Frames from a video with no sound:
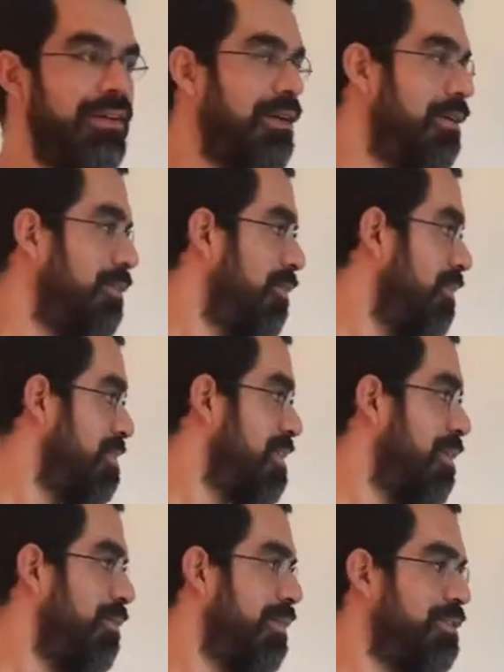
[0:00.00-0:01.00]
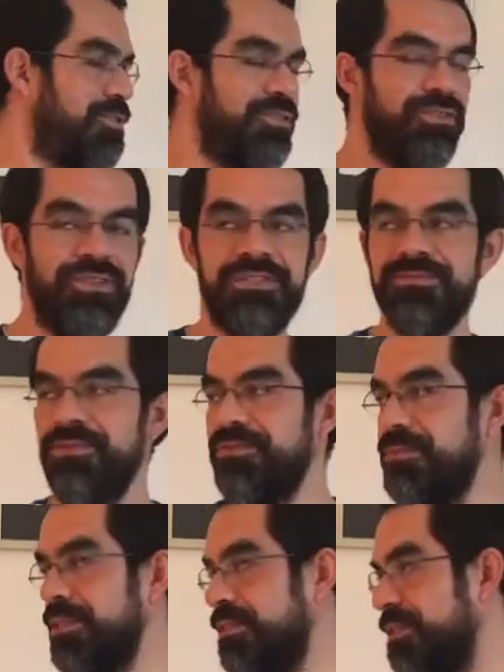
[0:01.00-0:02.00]
And notice how it is to do this
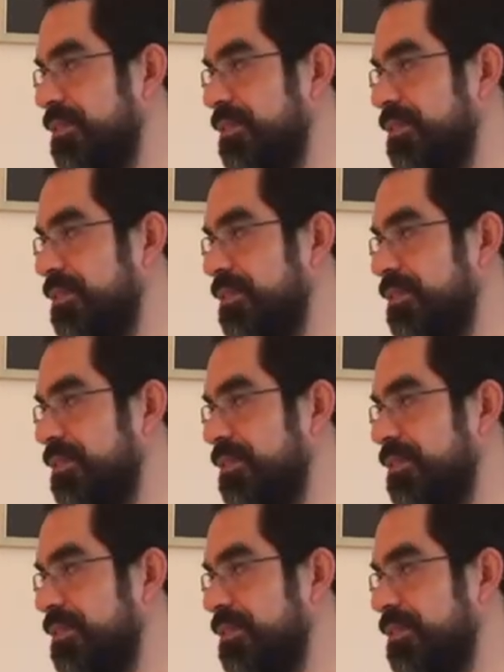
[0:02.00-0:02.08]
movement,